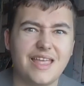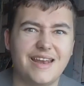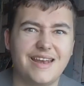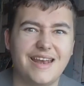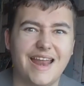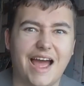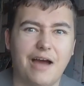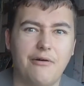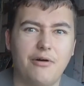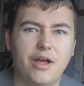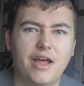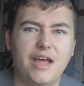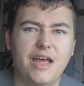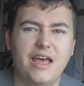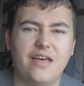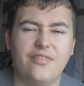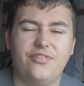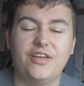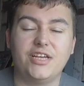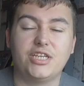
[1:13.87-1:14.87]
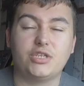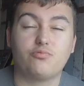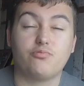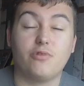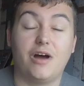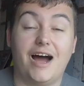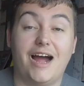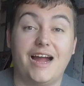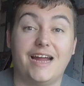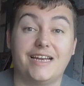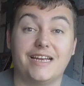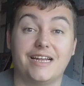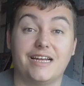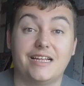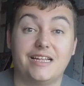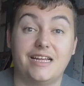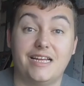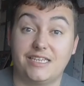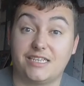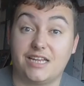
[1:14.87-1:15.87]
now this ride
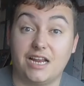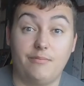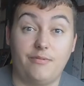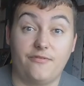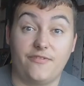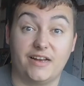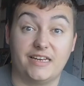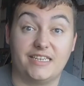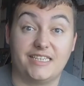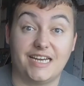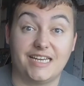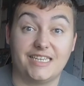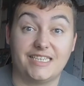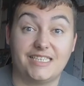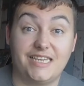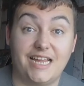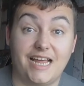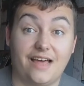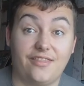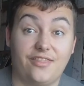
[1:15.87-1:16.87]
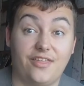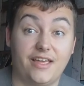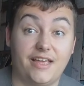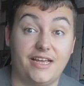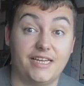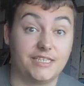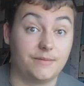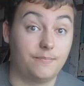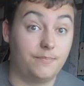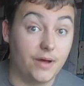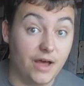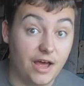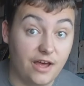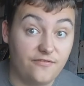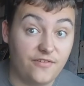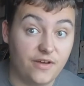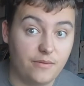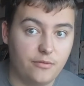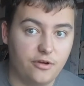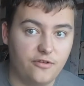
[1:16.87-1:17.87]
is going to be fantastic i think it's a
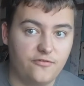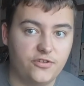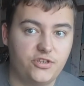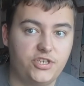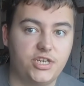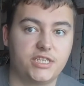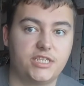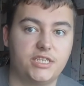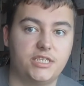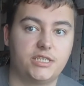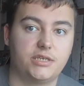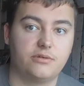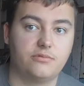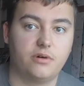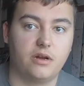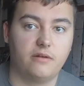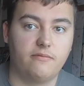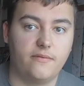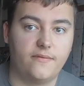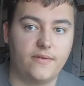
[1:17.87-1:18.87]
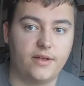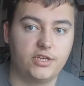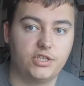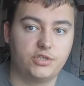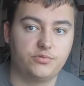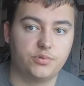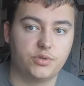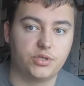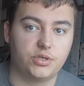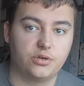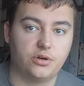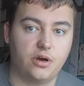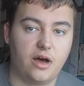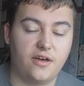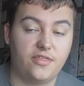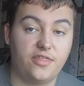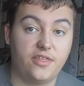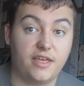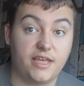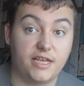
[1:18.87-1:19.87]
perfect move for Chessington world of adventure
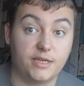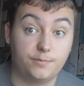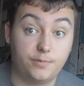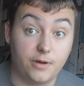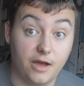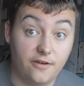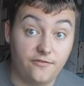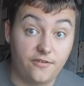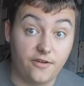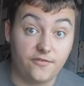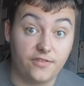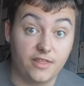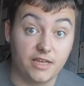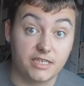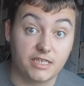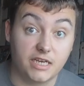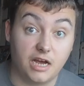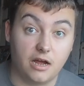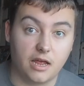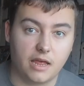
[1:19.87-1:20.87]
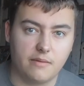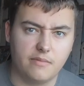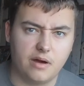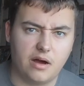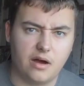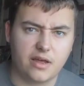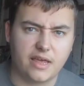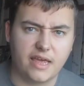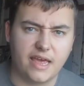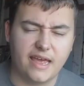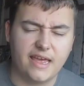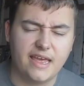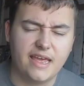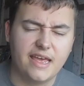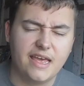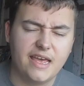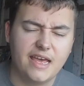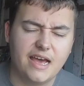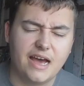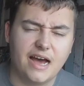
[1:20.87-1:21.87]
resort i think it's perfect for their target market
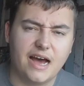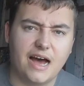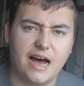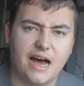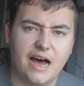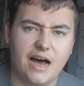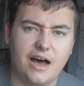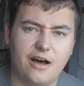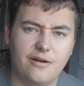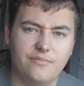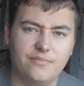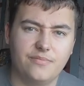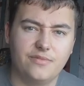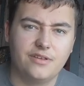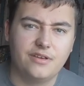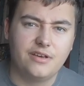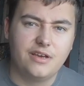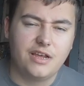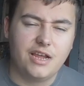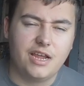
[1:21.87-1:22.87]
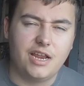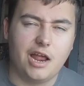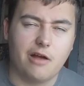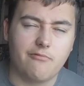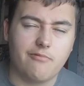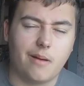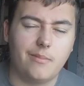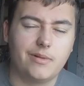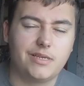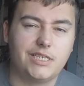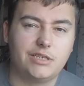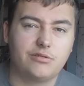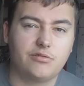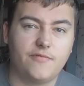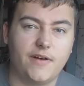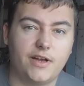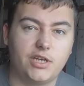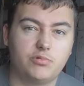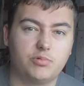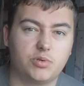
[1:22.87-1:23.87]
um, you know, Rameses
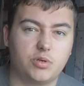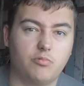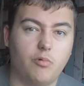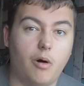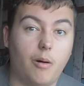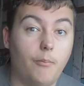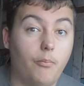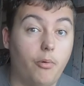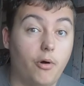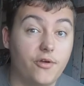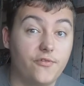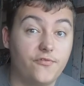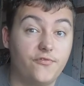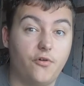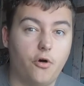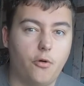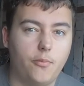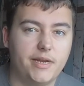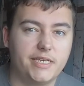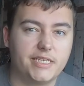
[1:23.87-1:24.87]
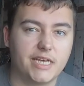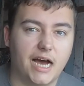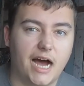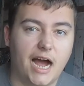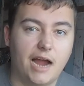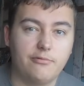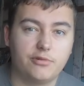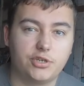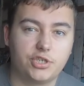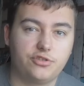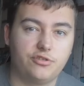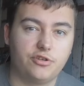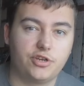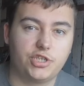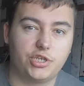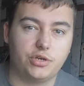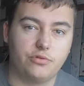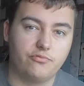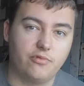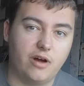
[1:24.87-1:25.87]
Revenge was a 1.4 meter height
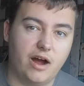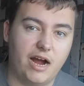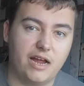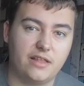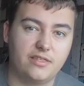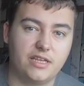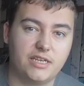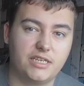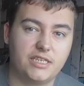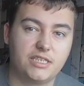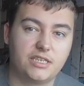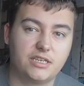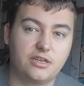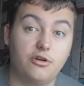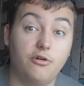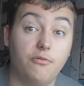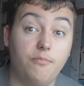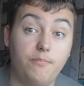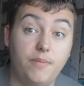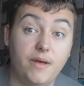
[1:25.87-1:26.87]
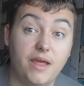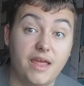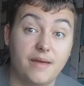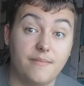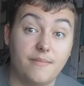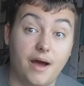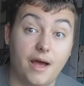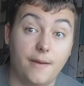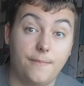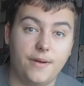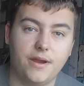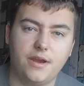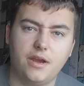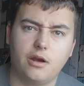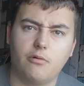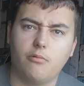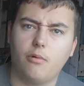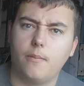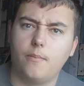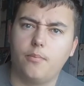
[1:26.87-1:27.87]
restriction ride. This could be, in my
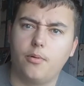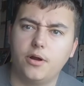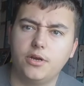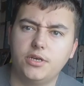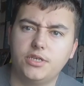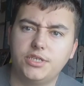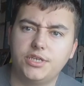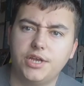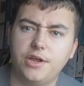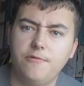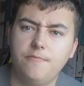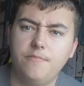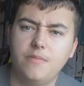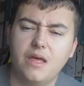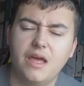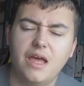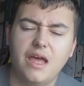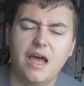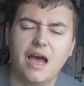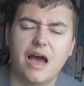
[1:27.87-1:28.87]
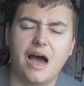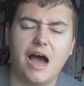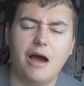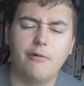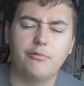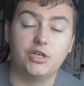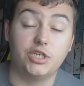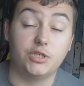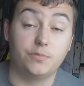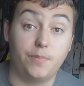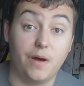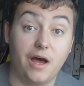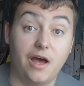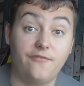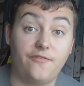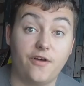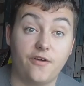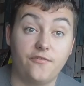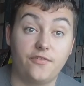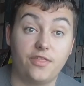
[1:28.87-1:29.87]
opinion, a 1.2, uh, which is
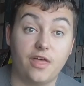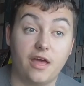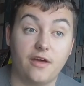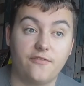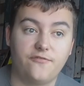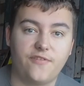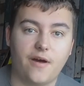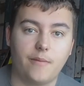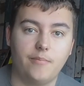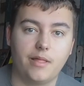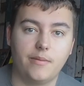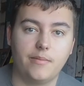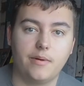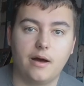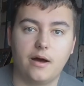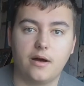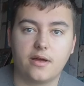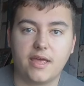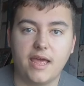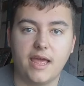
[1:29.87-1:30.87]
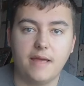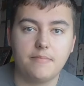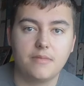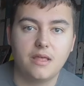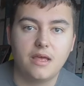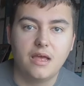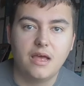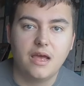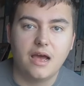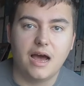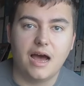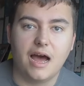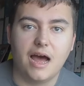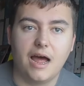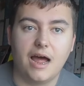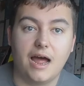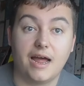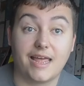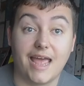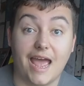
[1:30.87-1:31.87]
perfect for their family market.
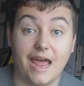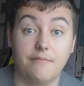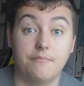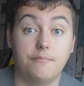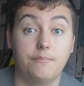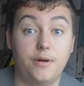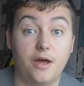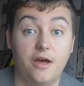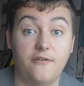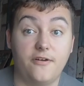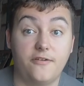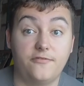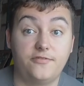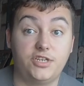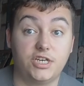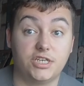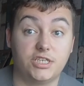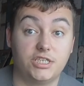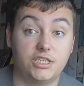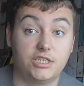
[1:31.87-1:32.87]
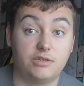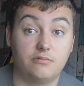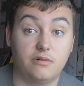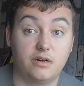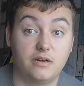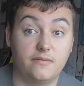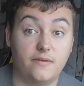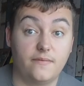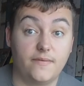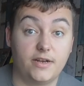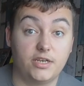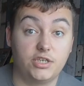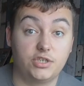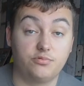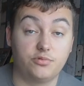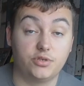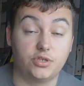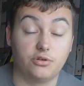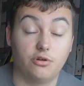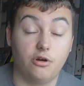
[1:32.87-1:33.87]
Uh, again, perfect for Chessington World
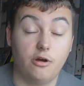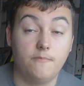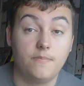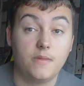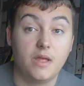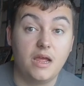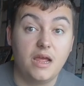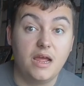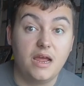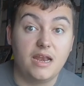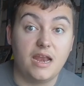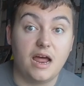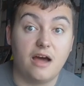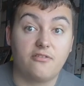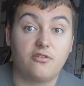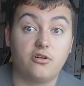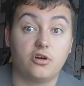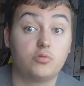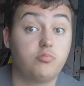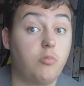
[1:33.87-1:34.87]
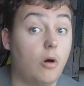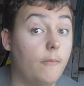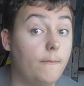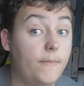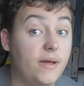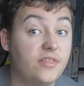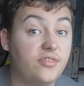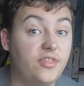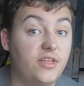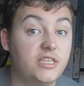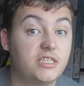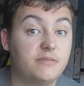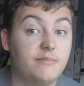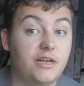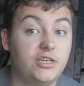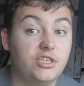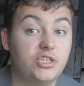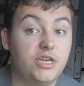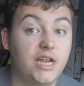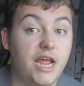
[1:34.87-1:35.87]
Adventure Resort. Now, of course, one big thing to
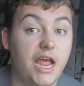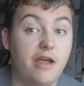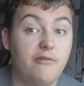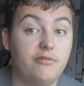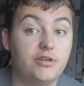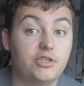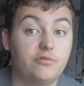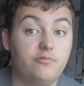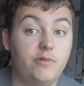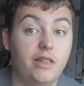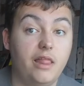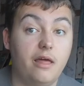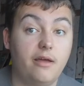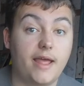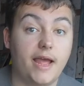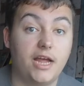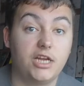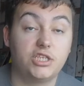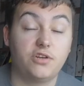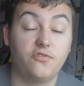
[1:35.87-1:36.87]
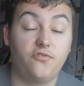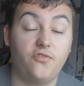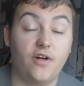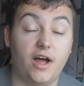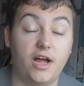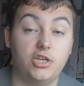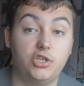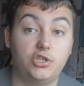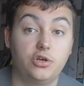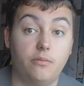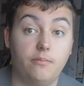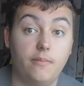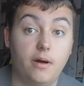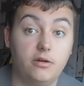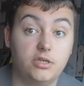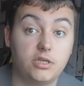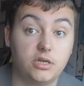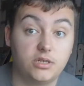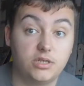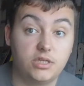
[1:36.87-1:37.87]
mention here is the relocation of Flying
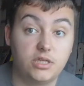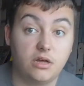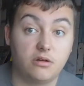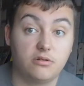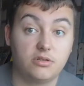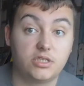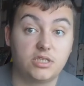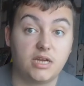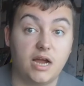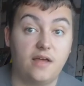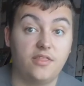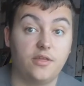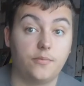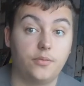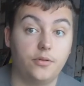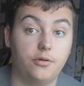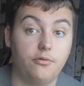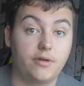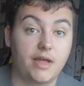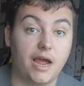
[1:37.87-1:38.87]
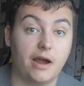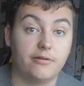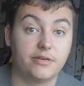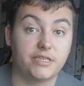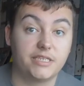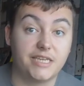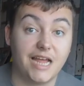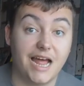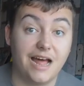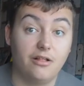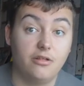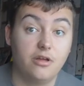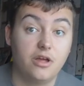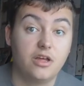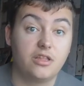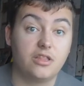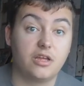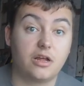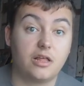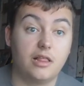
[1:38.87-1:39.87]
Jumbos onto the old site of the Blue Carousel
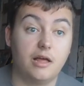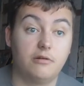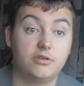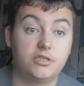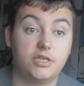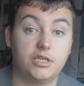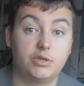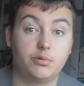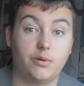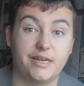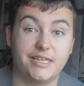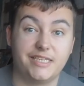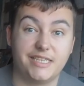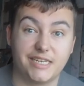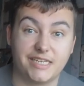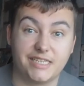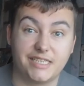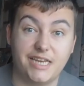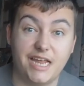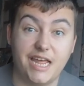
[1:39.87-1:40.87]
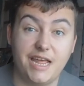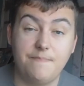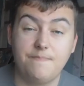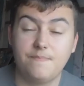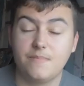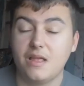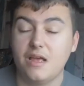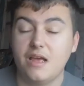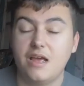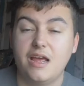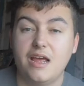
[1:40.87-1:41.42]
that closed in 2016.